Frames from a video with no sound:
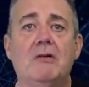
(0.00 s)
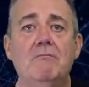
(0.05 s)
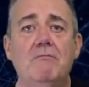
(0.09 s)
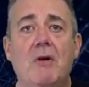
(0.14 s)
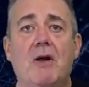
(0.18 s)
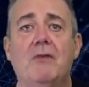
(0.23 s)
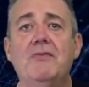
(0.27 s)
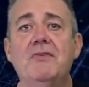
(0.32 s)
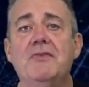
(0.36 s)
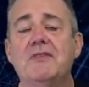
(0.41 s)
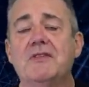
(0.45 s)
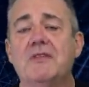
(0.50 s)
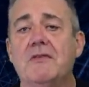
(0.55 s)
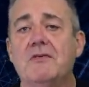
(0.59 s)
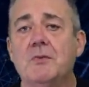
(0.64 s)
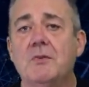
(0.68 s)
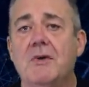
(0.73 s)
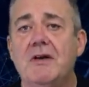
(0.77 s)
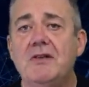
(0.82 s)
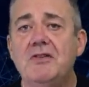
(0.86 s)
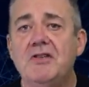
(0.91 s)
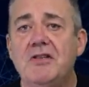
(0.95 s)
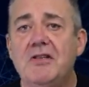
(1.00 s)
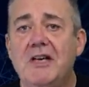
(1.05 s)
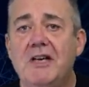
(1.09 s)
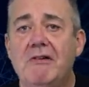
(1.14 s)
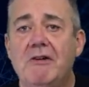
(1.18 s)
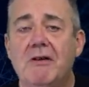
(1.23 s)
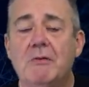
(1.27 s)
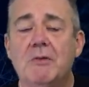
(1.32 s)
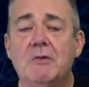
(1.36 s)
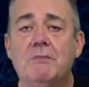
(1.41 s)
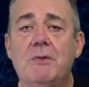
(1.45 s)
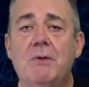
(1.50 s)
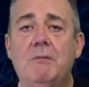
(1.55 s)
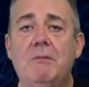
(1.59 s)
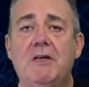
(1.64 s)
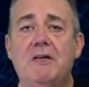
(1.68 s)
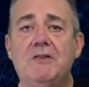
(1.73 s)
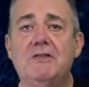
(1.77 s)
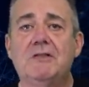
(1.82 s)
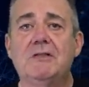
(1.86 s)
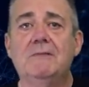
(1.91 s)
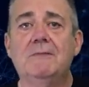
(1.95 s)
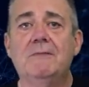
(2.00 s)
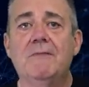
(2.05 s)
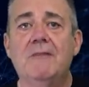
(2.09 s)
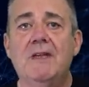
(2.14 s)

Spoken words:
Modern Software Engineering, was published.